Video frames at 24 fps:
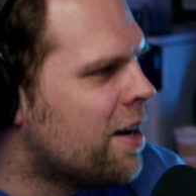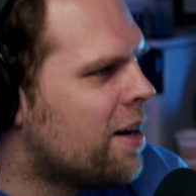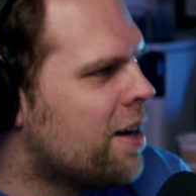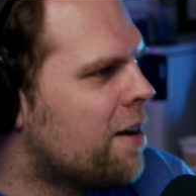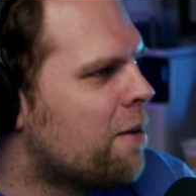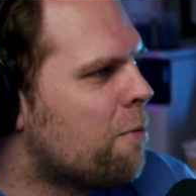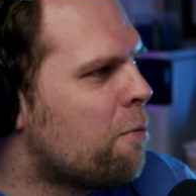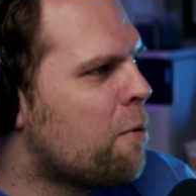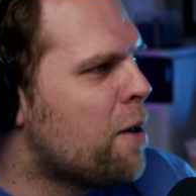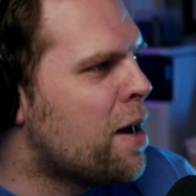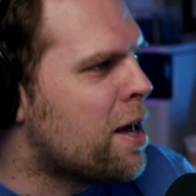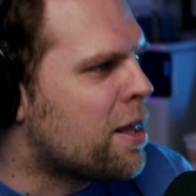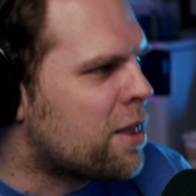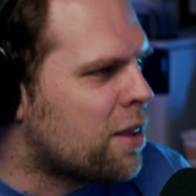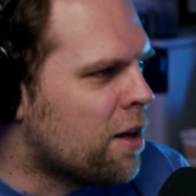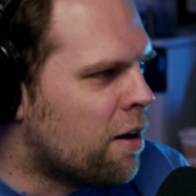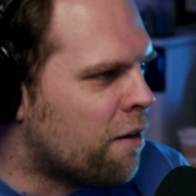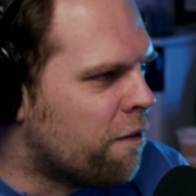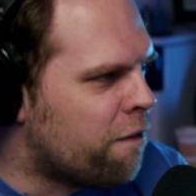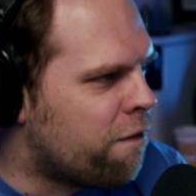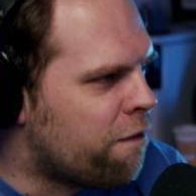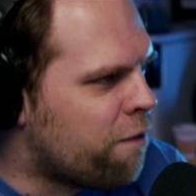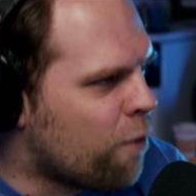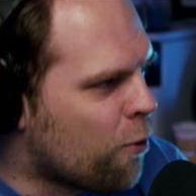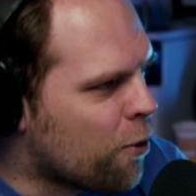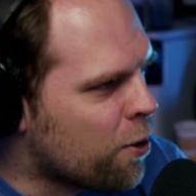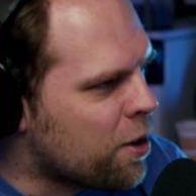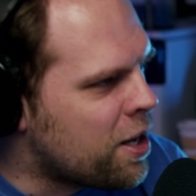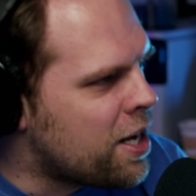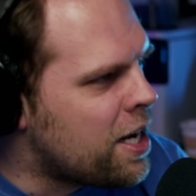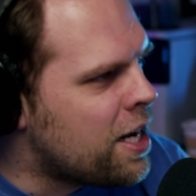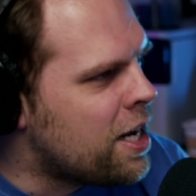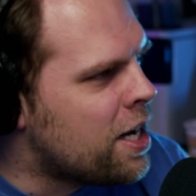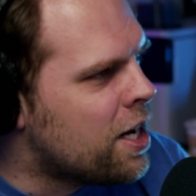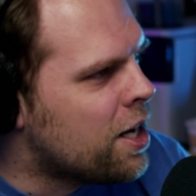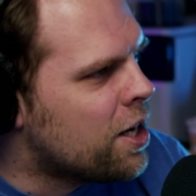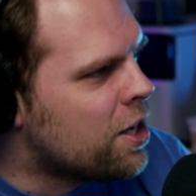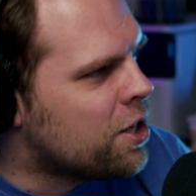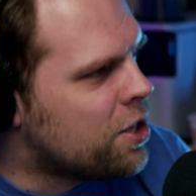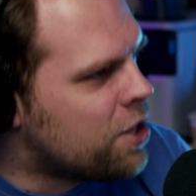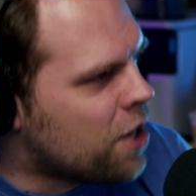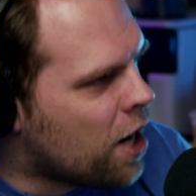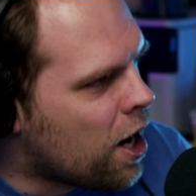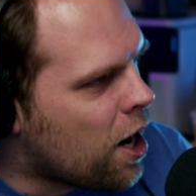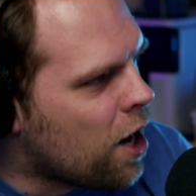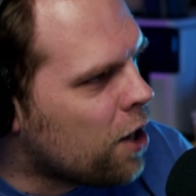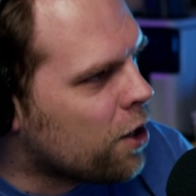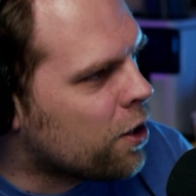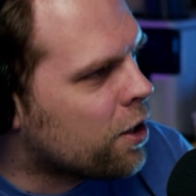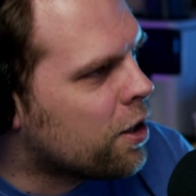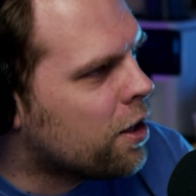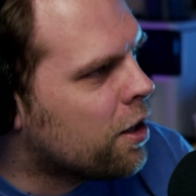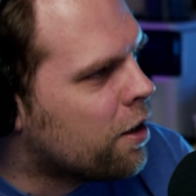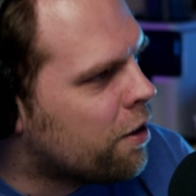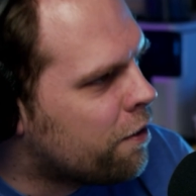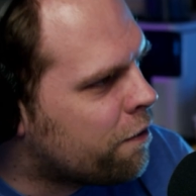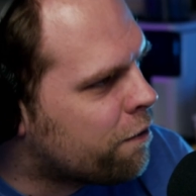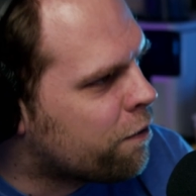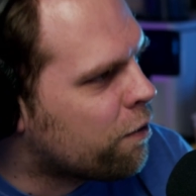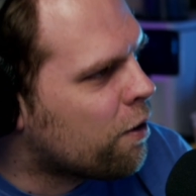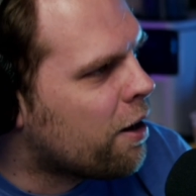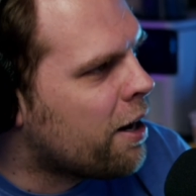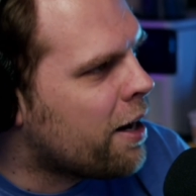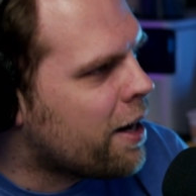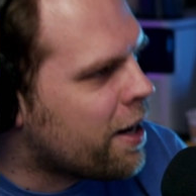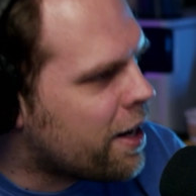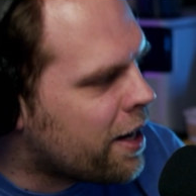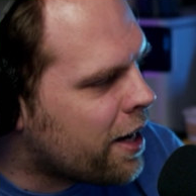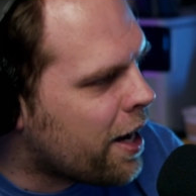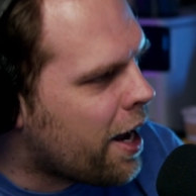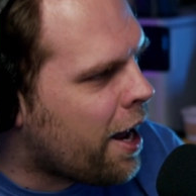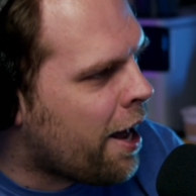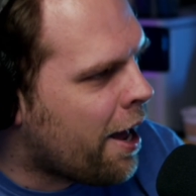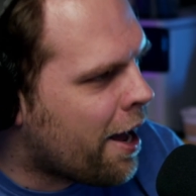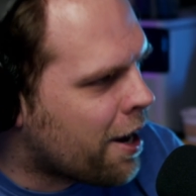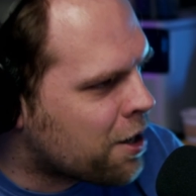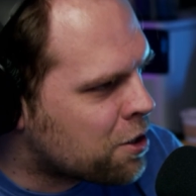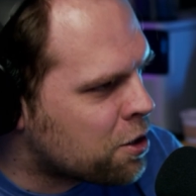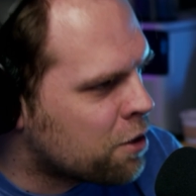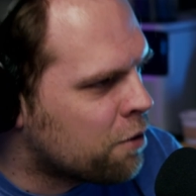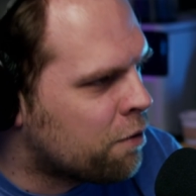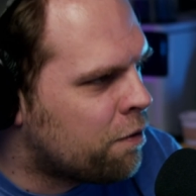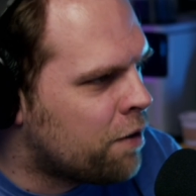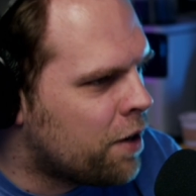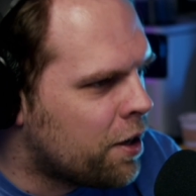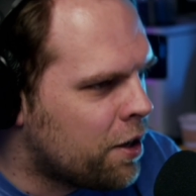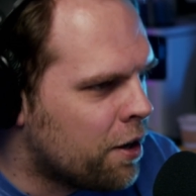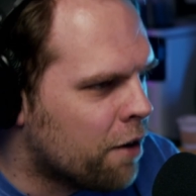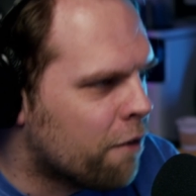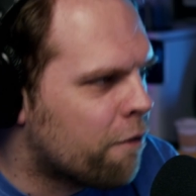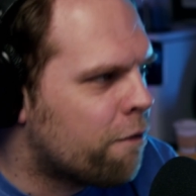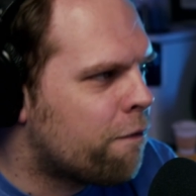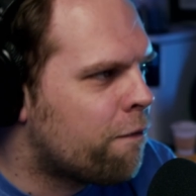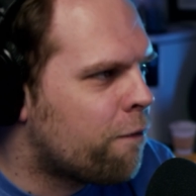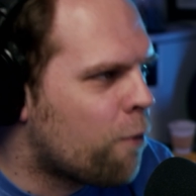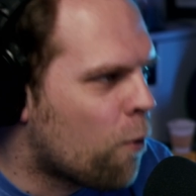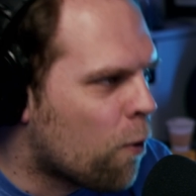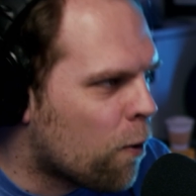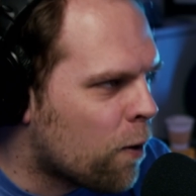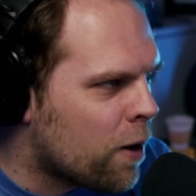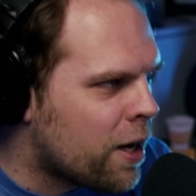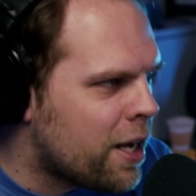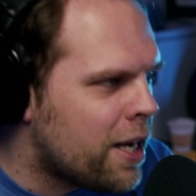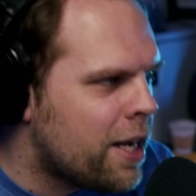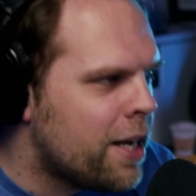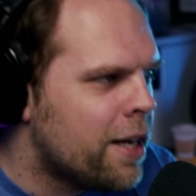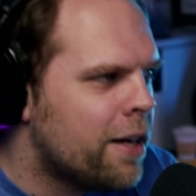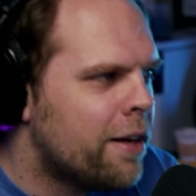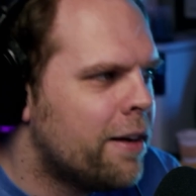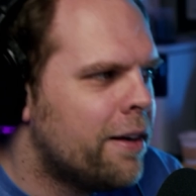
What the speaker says: with a $40 Frank action figure. $40.